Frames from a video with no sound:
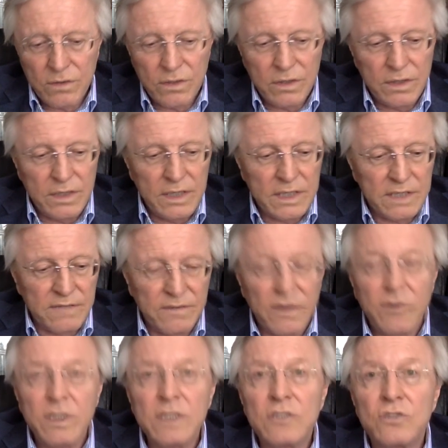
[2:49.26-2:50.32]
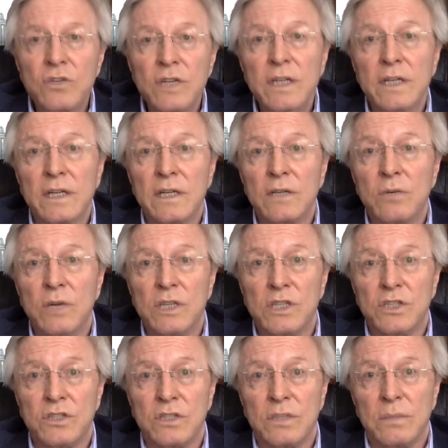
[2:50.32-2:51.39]
it's a very intriguing
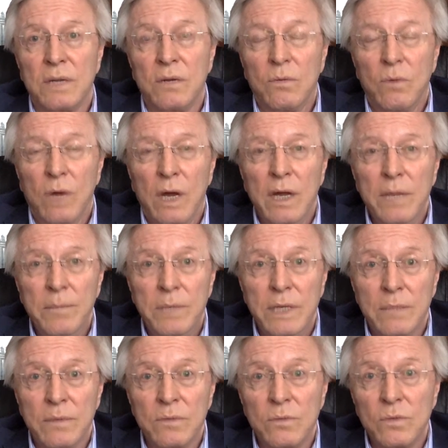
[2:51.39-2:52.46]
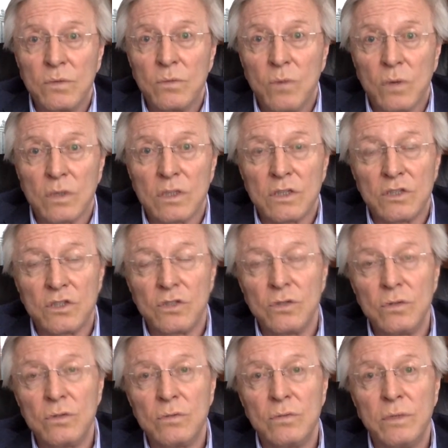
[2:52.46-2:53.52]
question about why people would want
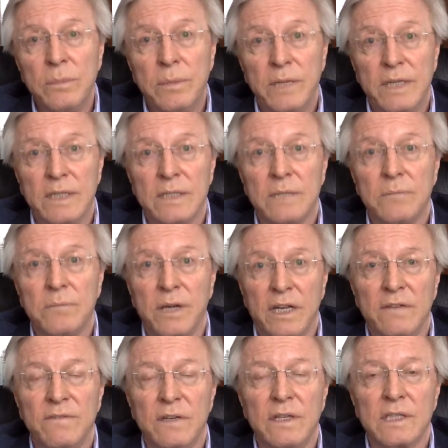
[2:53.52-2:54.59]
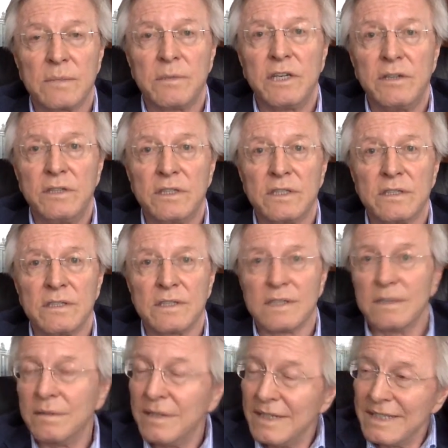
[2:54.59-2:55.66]
to repeat painful experiences,
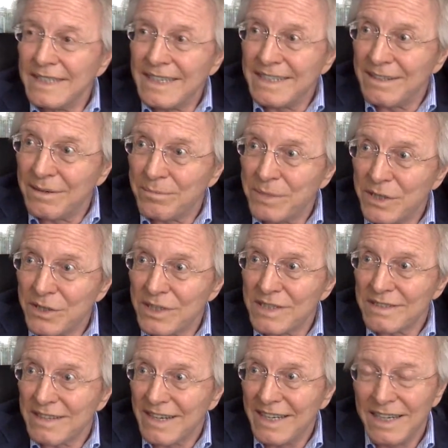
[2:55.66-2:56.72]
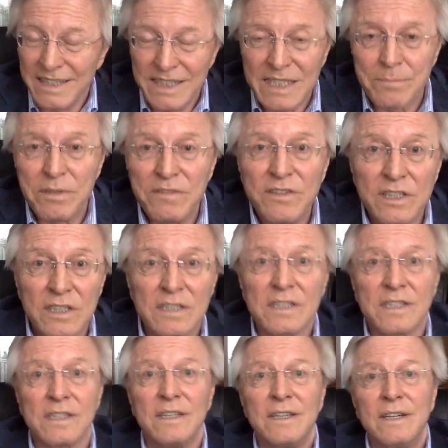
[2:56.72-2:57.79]
because clearly it's
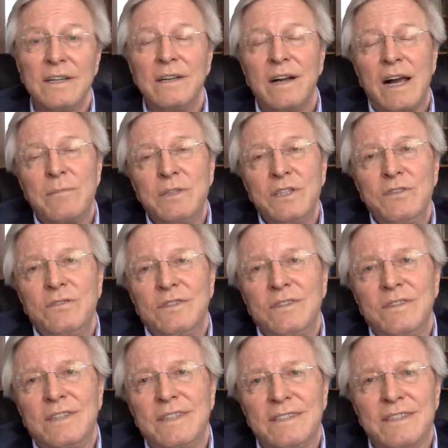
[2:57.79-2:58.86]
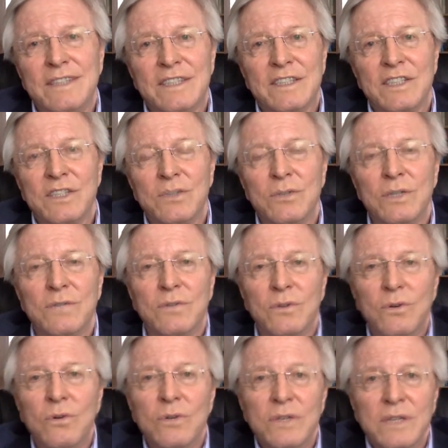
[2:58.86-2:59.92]
perverse. I mean, it's the sort of
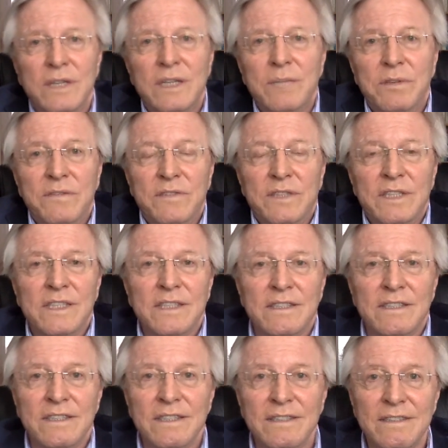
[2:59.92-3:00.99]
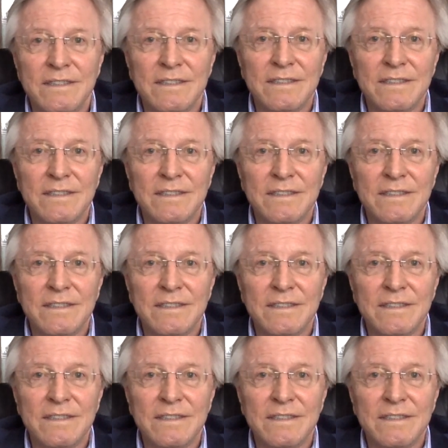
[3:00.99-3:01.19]
ordinary perversity that